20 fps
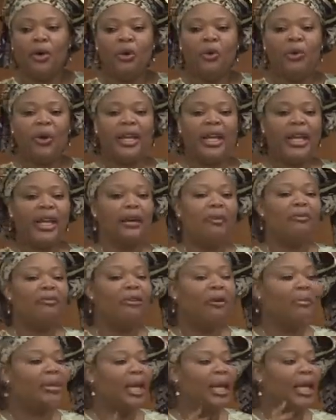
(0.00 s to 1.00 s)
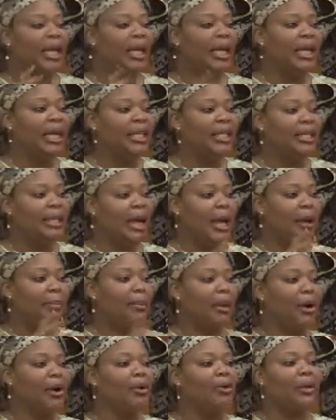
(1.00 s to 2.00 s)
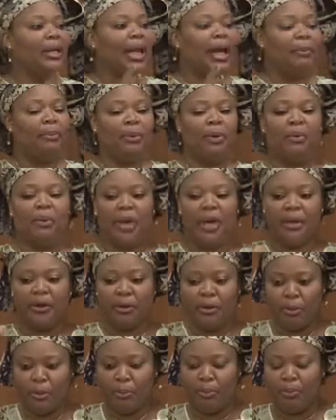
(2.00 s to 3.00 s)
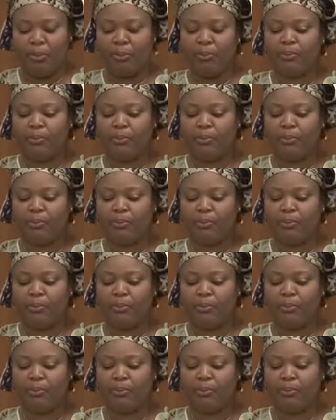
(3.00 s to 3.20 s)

who came from the elite American Liberian group.